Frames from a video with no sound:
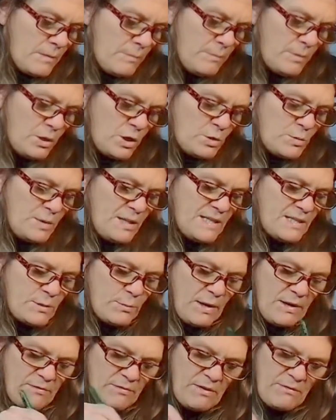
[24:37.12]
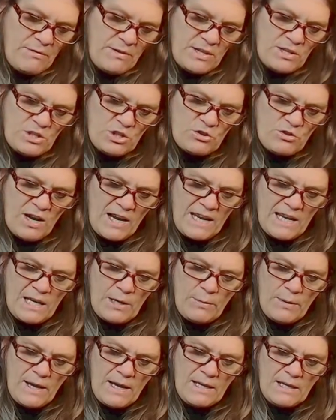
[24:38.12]
Because we need to wait for everything to dry
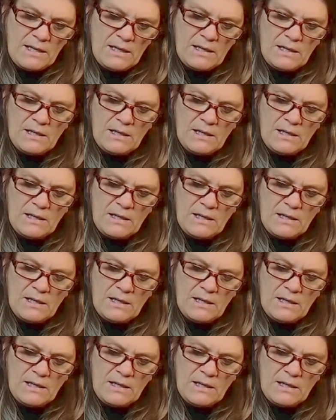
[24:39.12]
anyway.